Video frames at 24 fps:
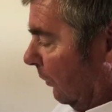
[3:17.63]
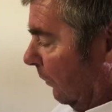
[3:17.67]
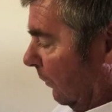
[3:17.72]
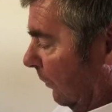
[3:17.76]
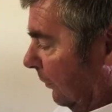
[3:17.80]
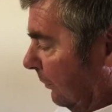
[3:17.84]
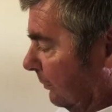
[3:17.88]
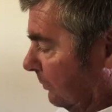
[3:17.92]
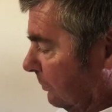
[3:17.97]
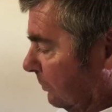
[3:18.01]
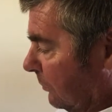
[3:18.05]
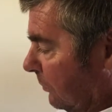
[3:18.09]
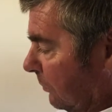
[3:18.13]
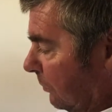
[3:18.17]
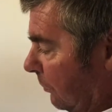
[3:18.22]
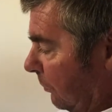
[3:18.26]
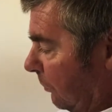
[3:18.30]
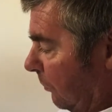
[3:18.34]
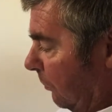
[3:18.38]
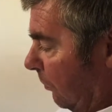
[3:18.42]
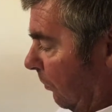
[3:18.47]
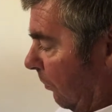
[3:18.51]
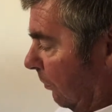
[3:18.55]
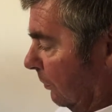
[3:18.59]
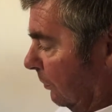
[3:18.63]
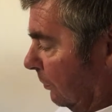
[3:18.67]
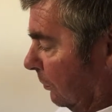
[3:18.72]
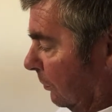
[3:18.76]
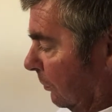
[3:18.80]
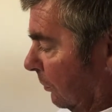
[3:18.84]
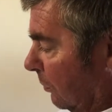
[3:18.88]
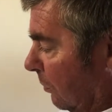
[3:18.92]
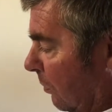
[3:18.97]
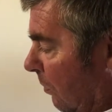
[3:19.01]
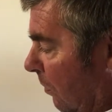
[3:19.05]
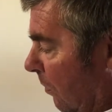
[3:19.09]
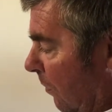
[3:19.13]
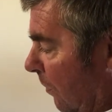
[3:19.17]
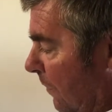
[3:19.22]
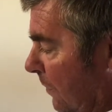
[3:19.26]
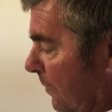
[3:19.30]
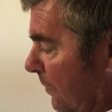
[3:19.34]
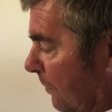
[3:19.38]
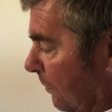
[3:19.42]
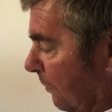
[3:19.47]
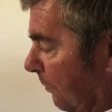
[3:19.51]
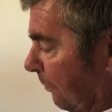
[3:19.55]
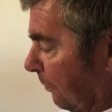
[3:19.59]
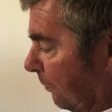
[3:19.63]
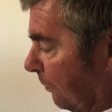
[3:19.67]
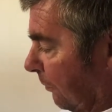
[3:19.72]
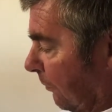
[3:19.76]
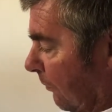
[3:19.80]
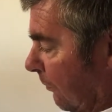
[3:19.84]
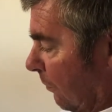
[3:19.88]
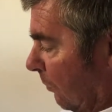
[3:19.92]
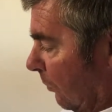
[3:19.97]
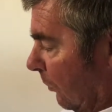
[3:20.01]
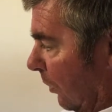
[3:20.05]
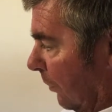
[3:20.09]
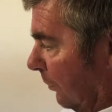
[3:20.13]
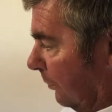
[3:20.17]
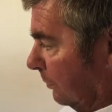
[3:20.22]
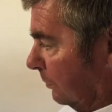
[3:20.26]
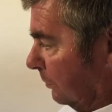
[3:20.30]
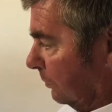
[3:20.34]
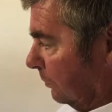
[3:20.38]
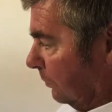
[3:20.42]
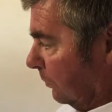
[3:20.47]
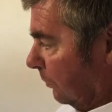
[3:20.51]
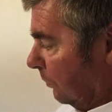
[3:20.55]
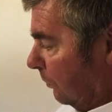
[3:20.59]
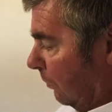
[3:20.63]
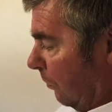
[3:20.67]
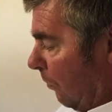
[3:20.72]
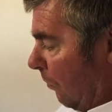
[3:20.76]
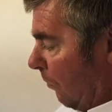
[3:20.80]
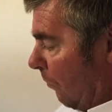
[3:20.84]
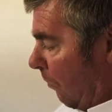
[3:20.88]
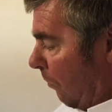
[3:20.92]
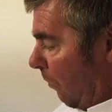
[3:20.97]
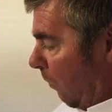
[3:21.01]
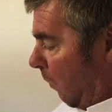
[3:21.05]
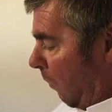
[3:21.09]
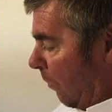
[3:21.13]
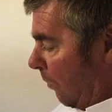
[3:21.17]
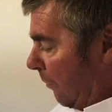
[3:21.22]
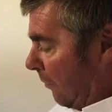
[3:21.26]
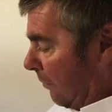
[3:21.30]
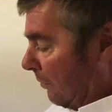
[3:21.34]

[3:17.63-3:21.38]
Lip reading: I mean, Rob can reach forward, but sorry, Rob.